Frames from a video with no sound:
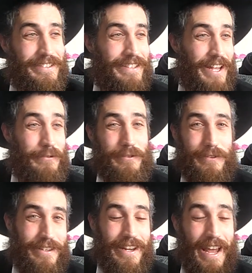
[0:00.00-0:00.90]
Henry
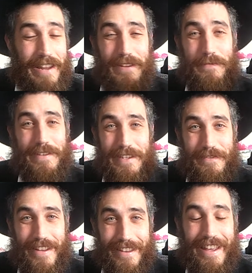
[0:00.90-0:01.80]
Ford, any of these
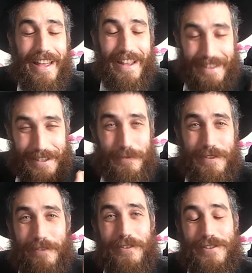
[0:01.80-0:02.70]
businessmen, this was
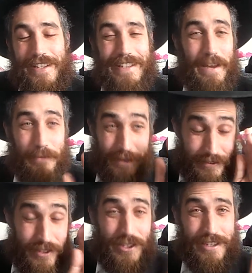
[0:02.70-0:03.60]
the first example
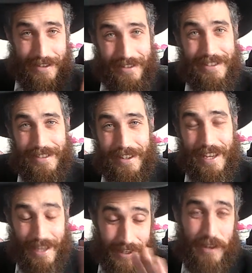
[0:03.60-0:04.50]
of a genius,
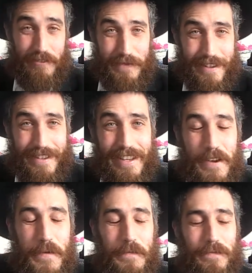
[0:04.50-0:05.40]
in government.
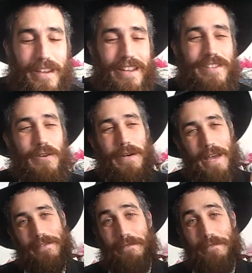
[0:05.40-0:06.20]
So what happens?